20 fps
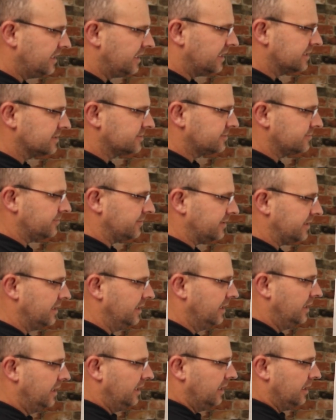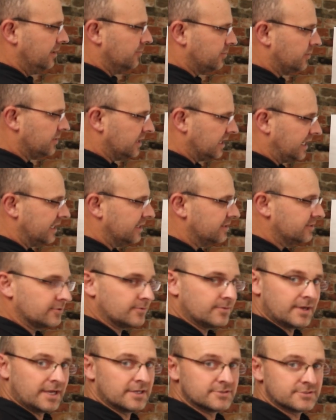It has to be planned
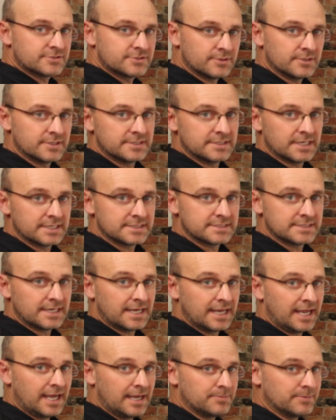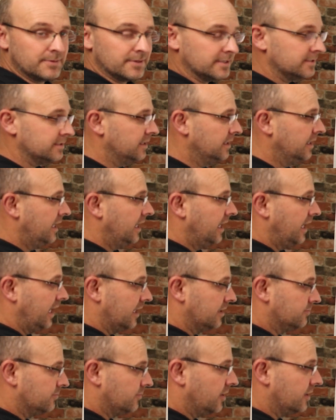around so it doesn't happen and